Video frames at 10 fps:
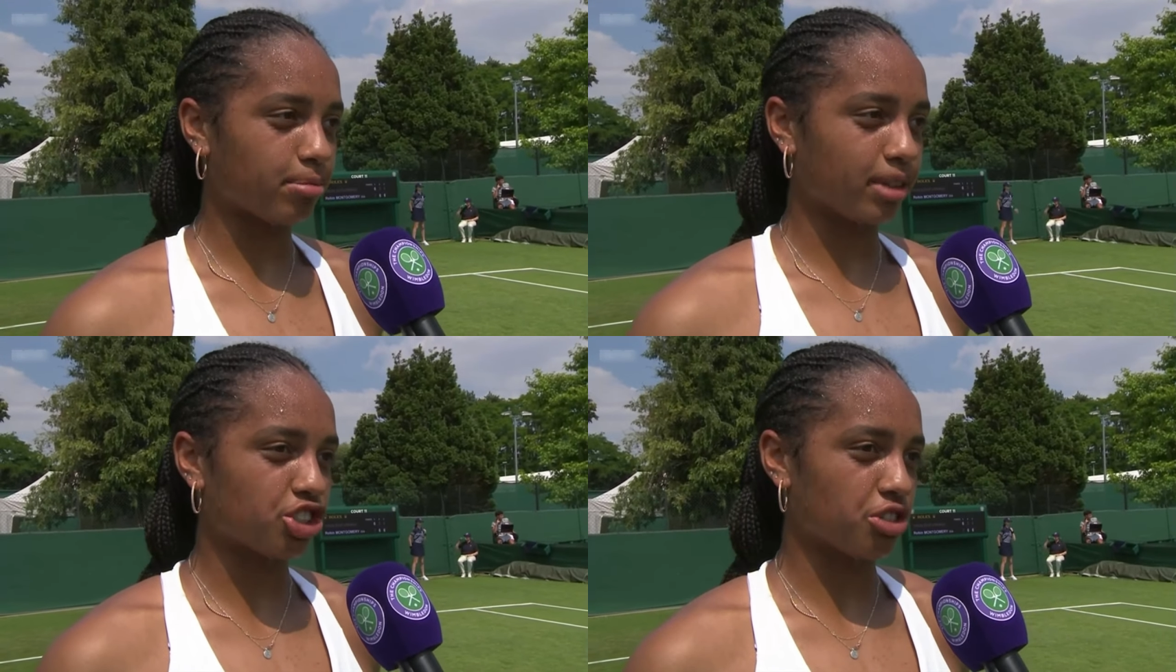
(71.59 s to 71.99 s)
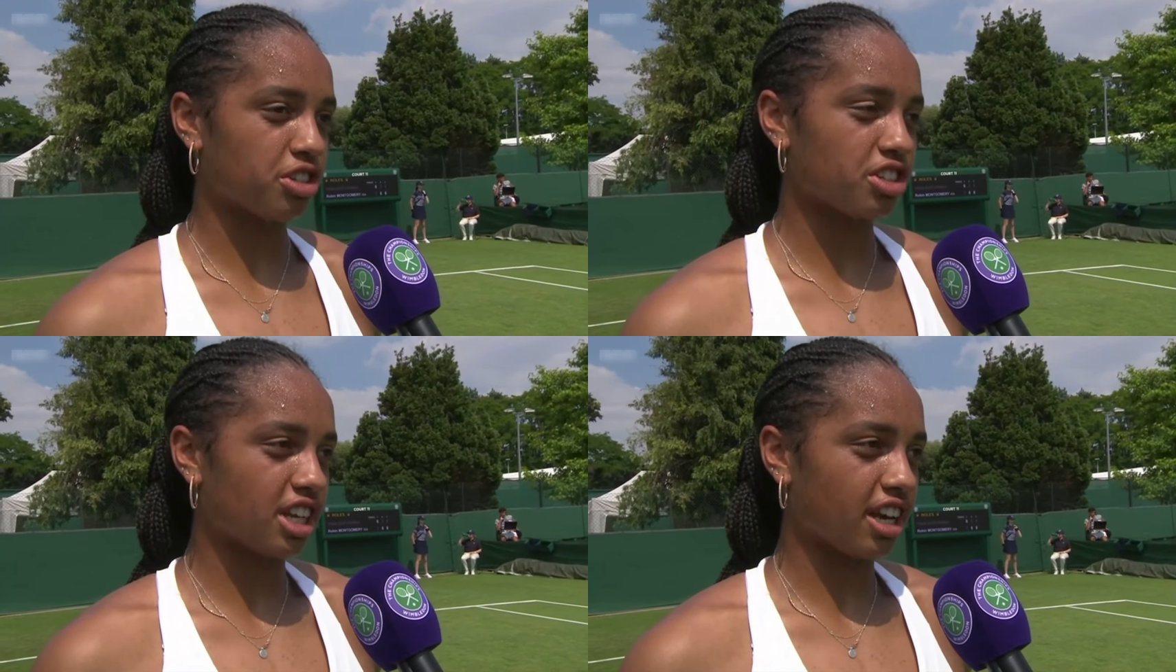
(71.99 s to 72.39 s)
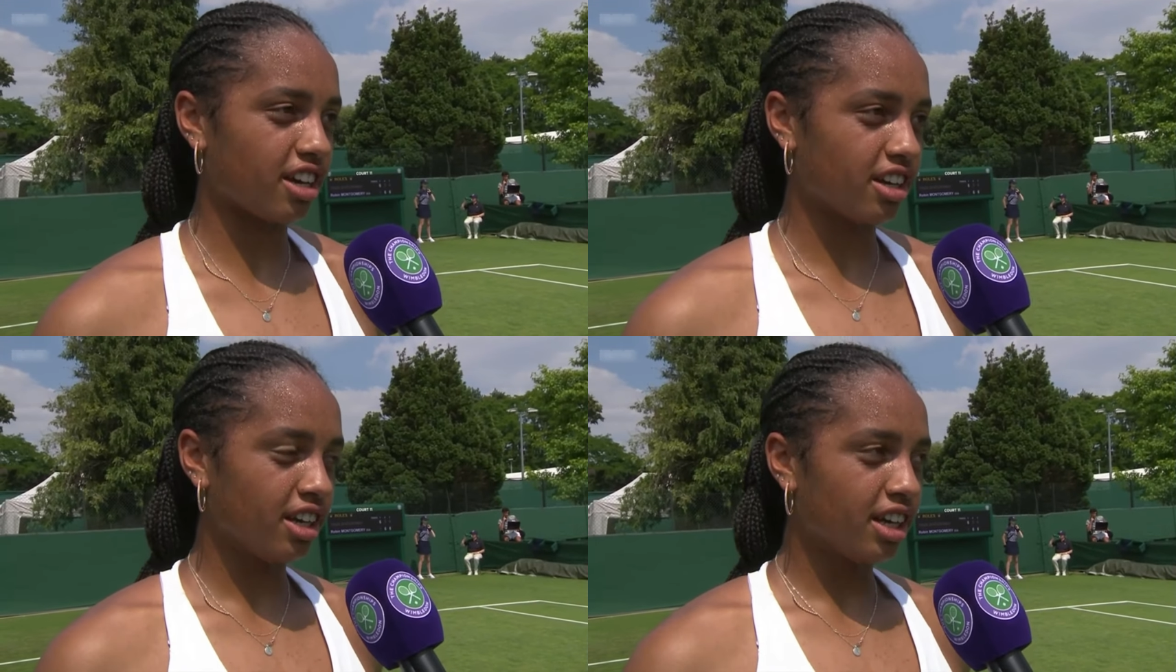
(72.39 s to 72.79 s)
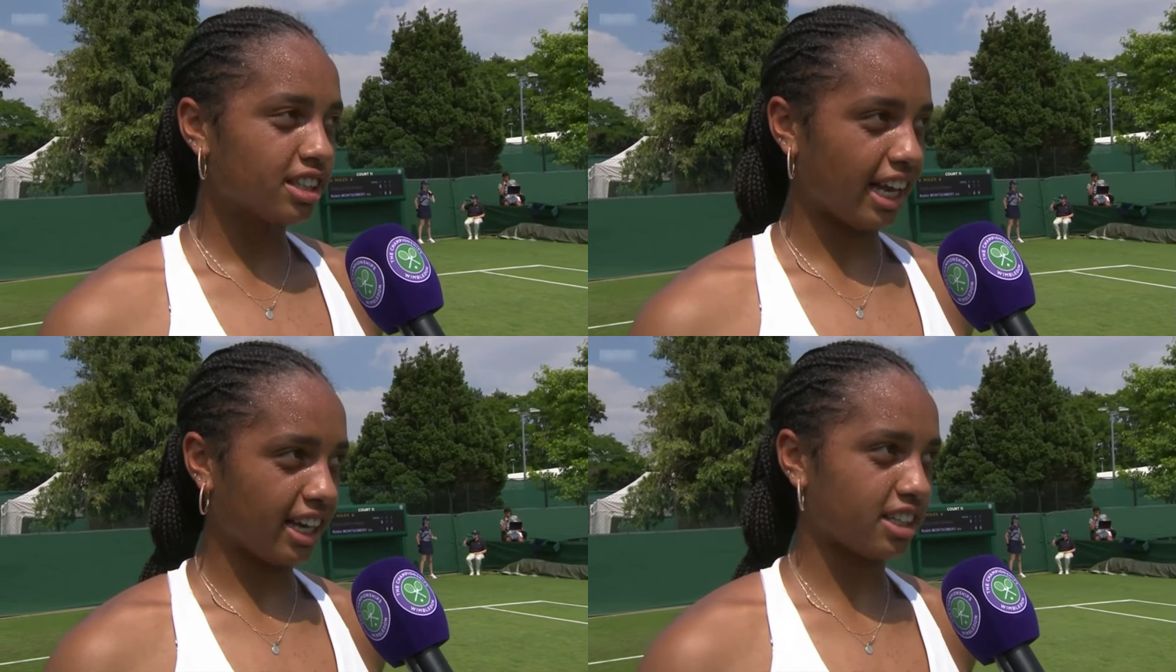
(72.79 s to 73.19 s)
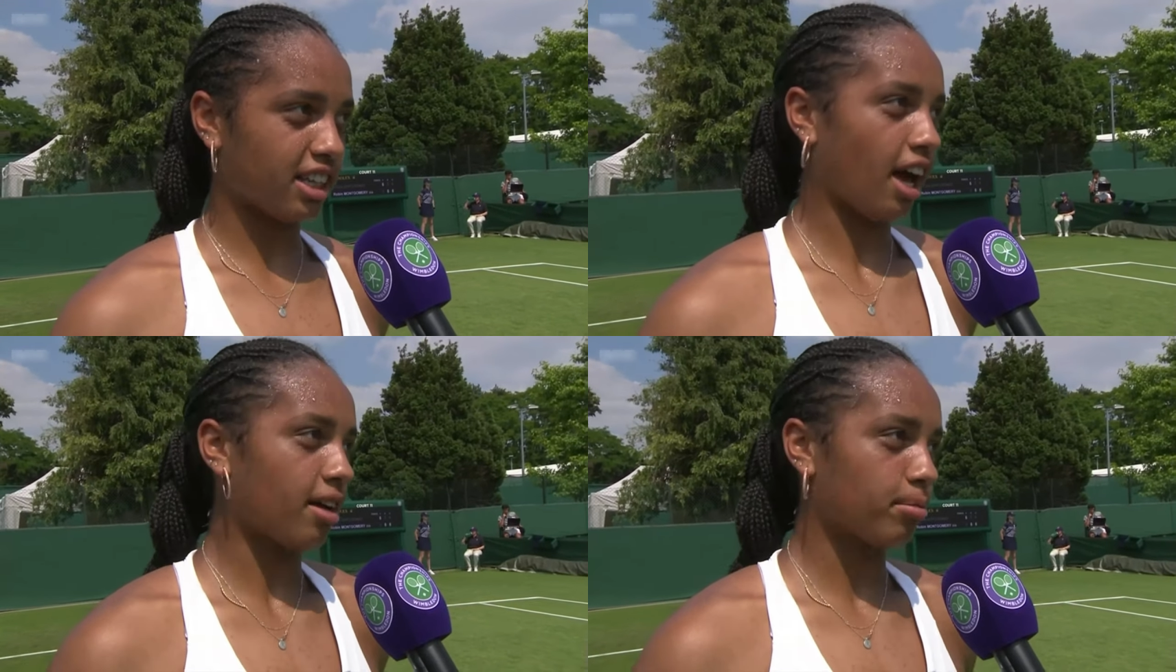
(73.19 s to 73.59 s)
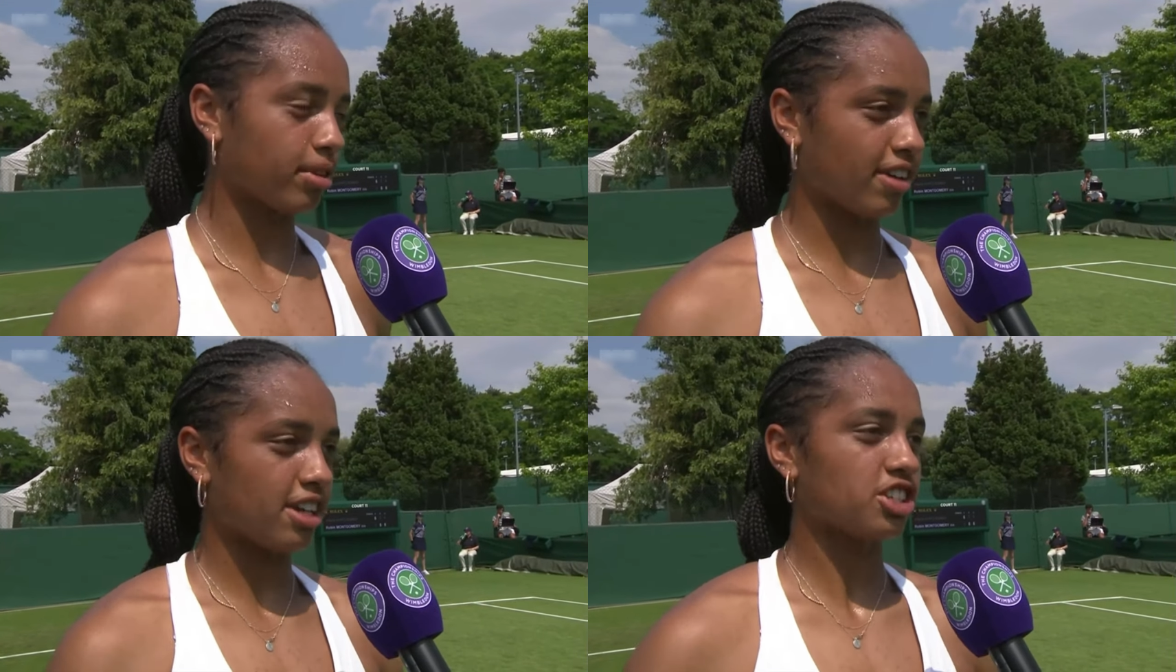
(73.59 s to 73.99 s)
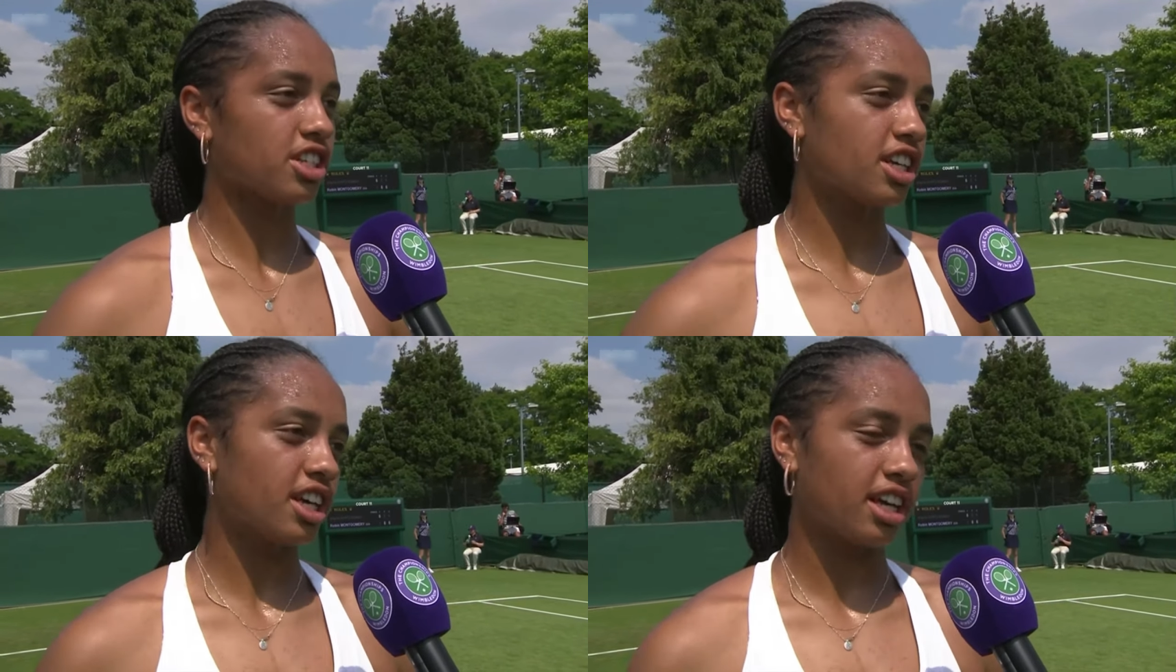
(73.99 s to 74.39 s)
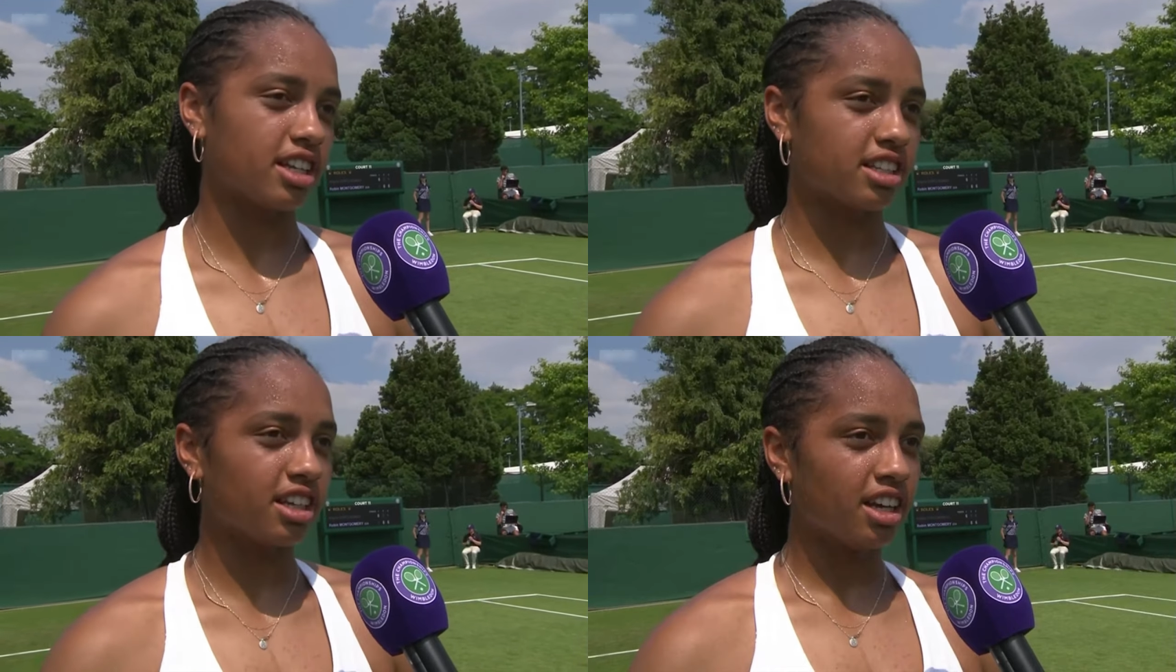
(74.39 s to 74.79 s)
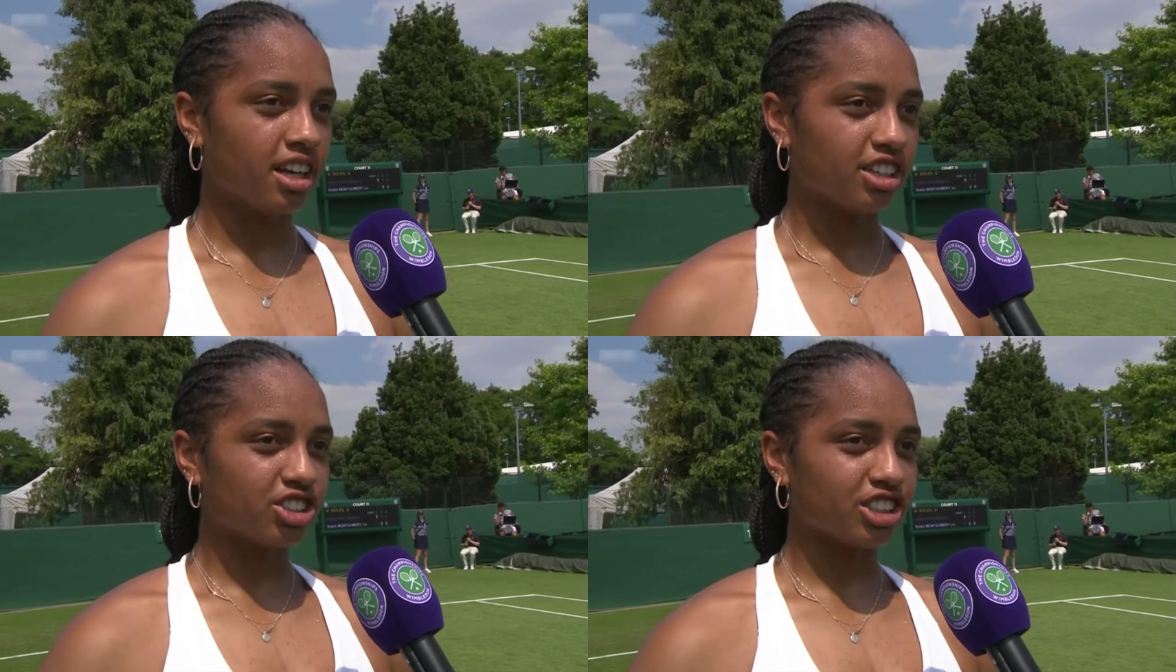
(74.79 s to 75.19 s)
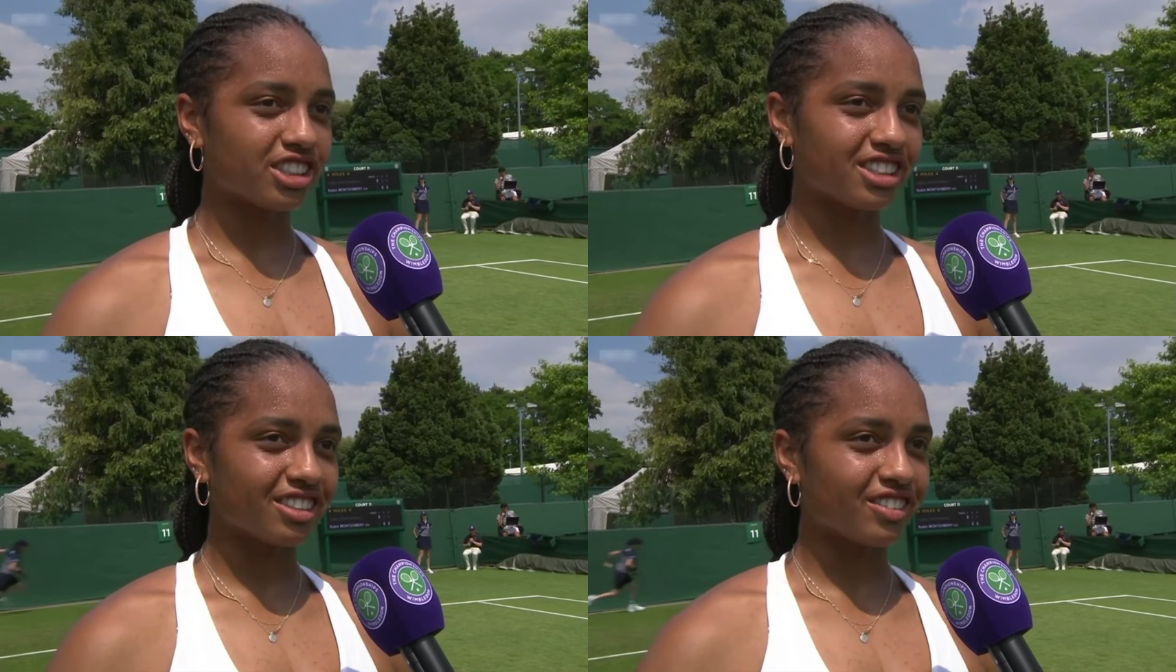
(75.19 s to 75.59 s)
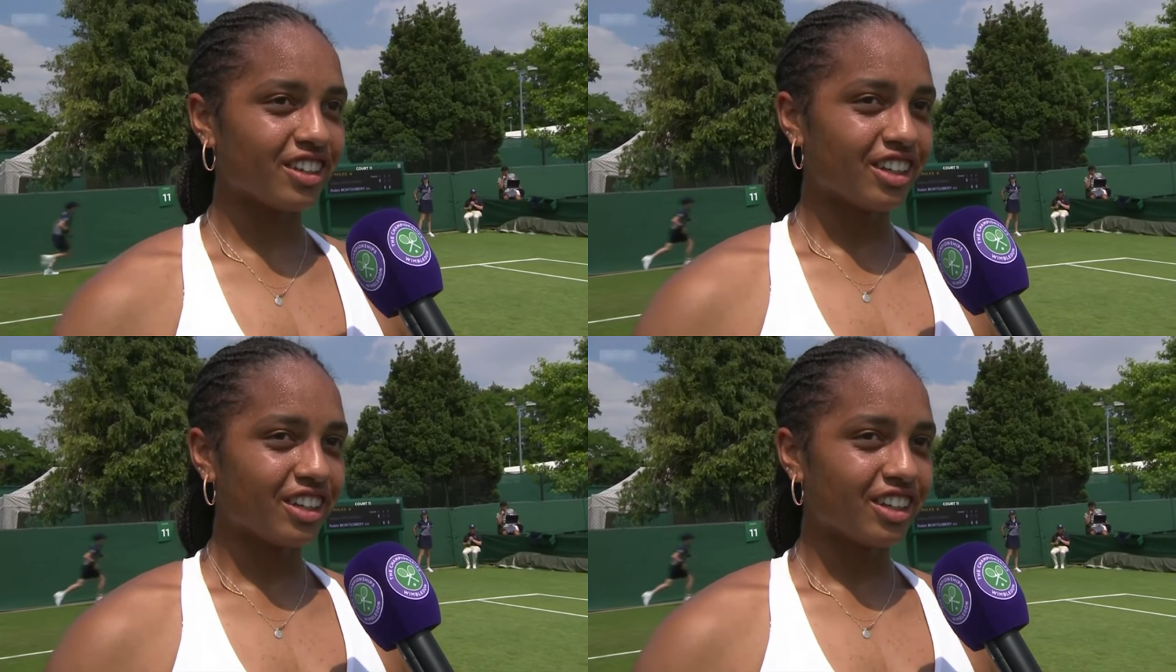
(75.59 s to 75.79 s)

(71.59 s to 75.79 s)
I played juniors here, second time professionally, and just